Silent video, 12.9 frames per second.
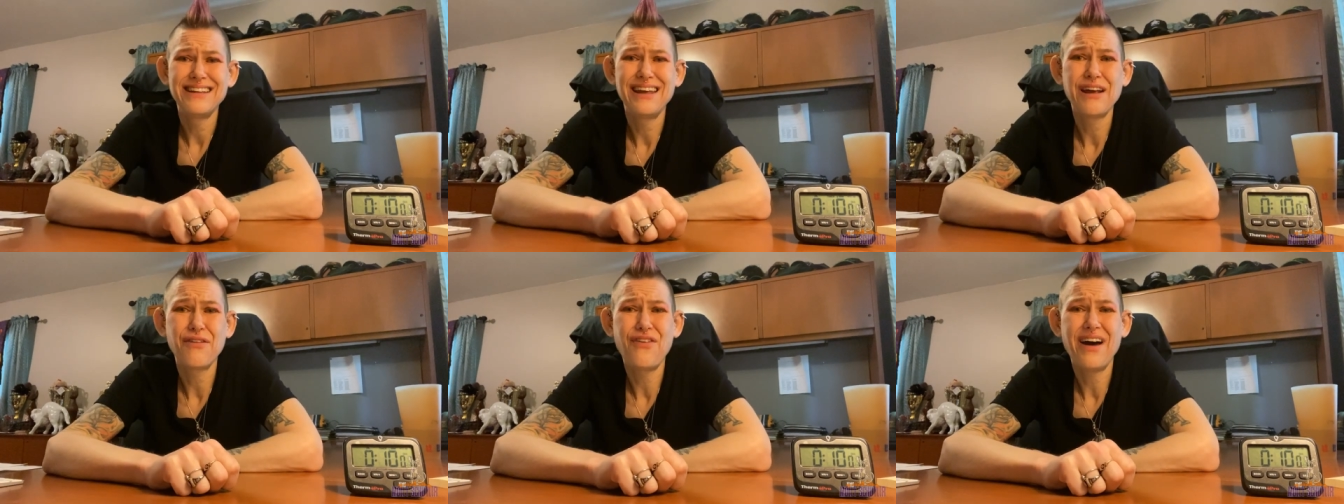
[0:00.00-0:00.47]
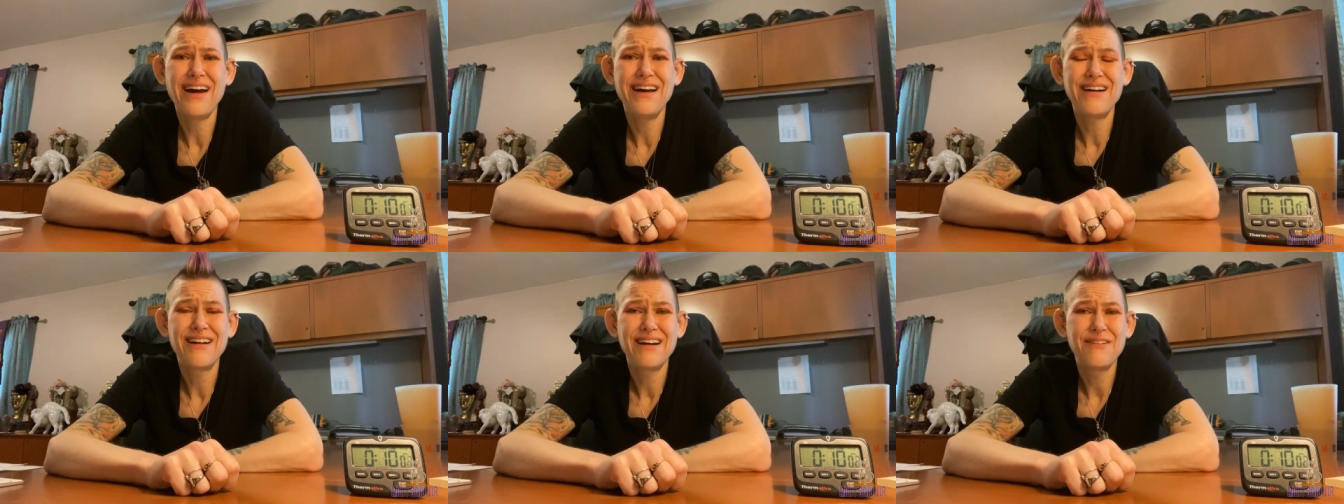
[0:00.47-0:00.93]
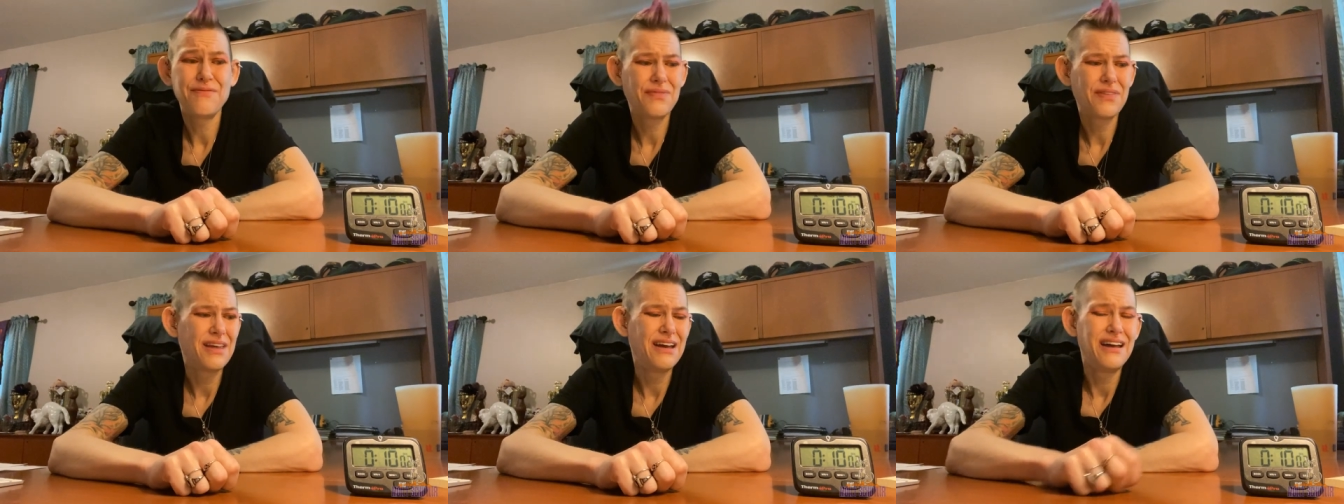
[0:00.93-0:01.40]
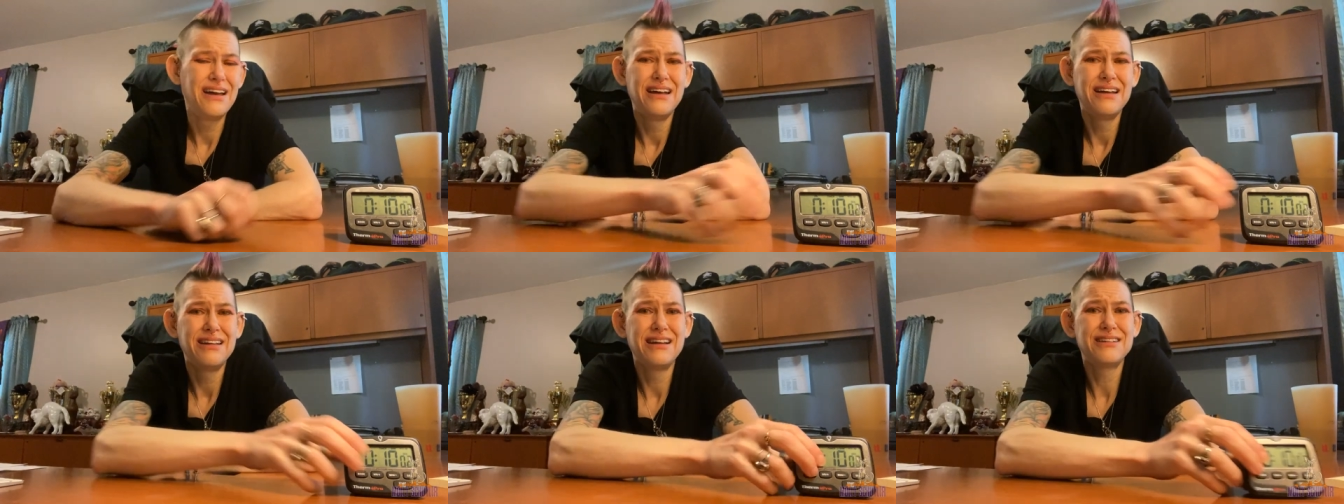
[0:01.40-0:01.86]
League of Fire.
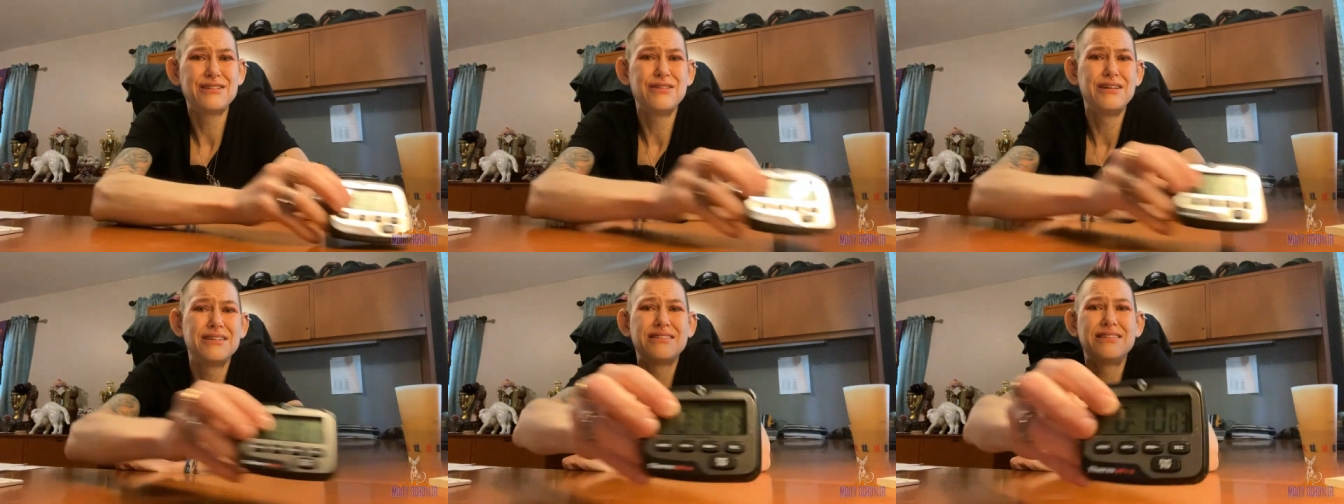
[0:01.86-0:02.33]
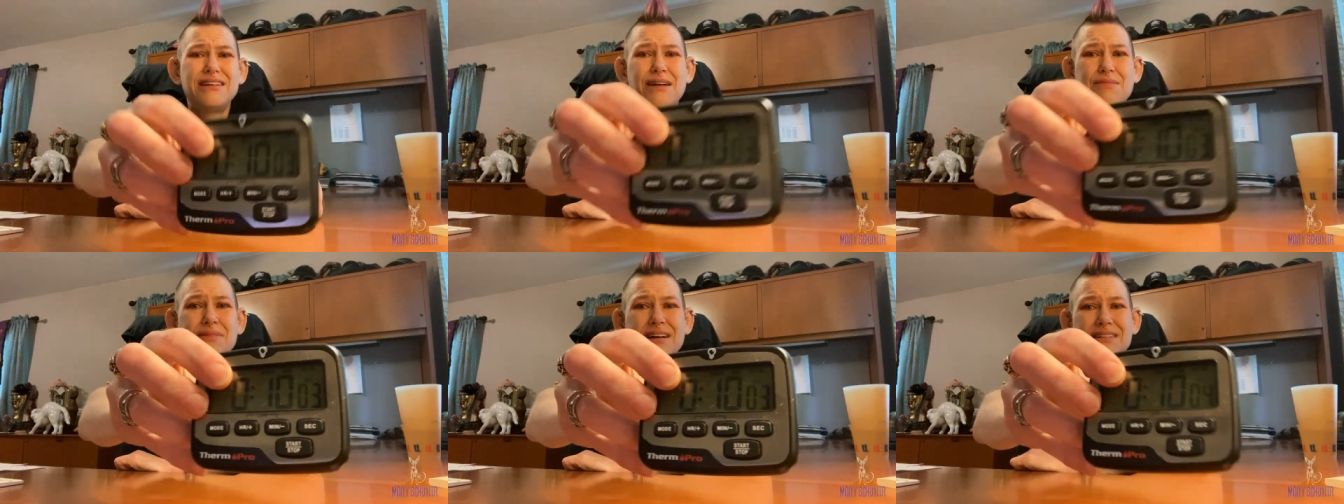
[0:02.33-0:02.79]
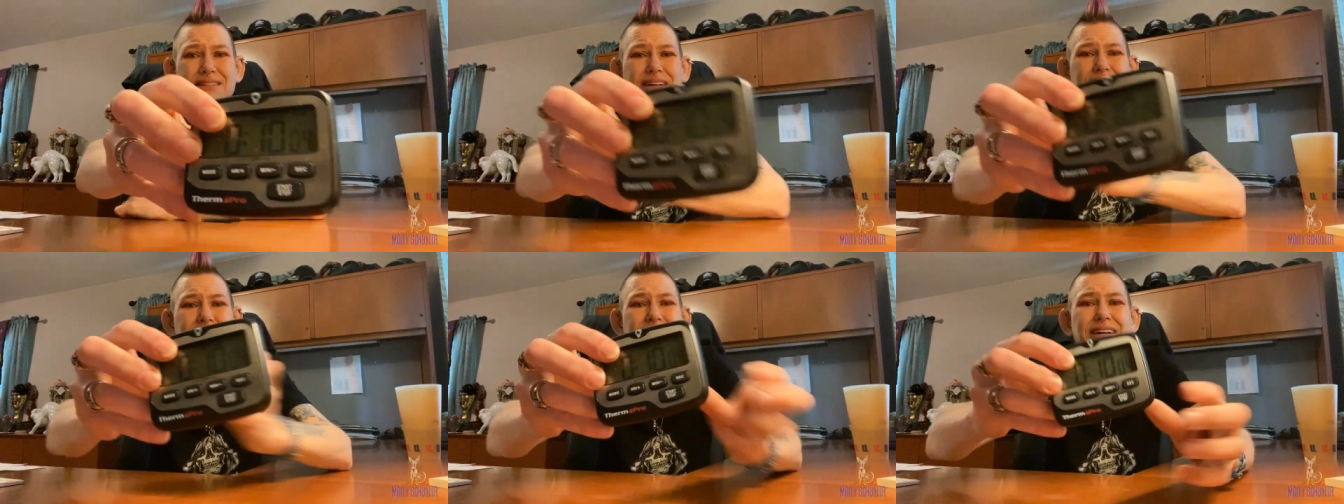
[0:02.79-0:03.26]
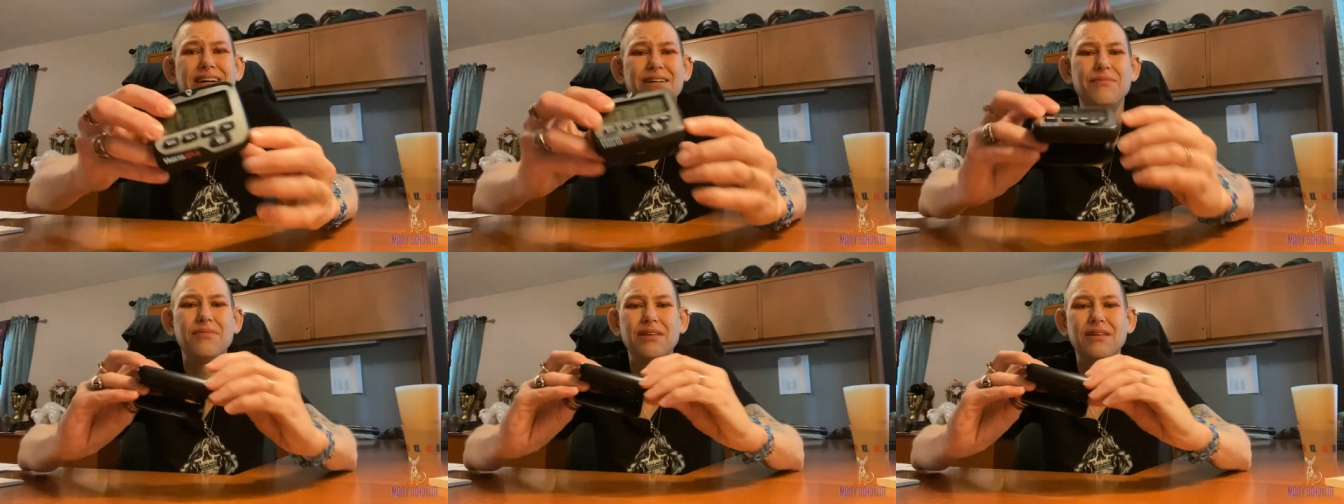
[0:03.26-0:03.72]
Let's do this. 10 minutes. All
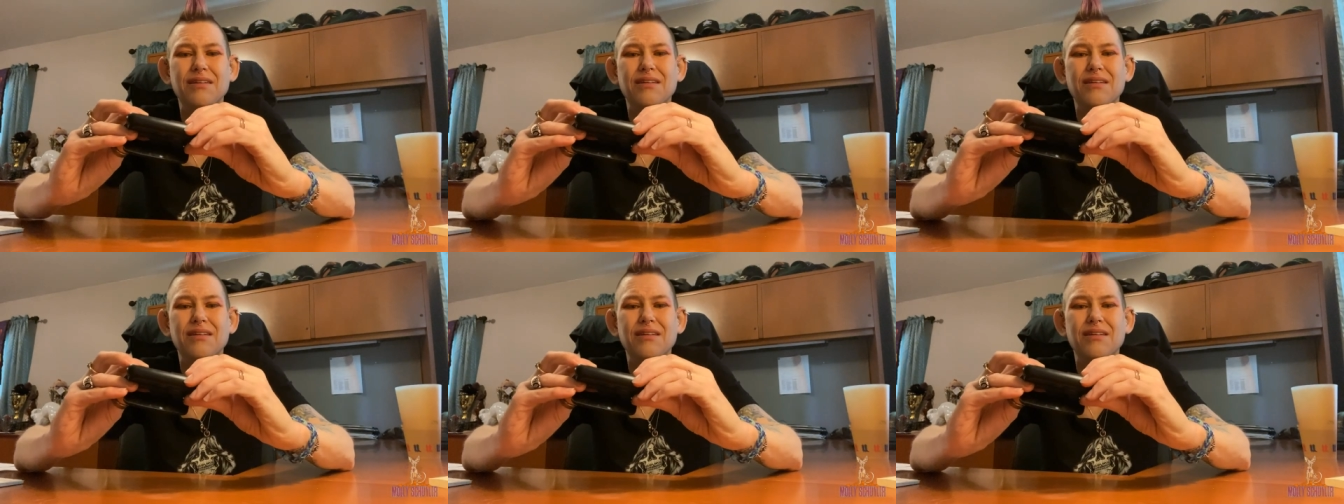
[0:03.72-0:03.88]
right.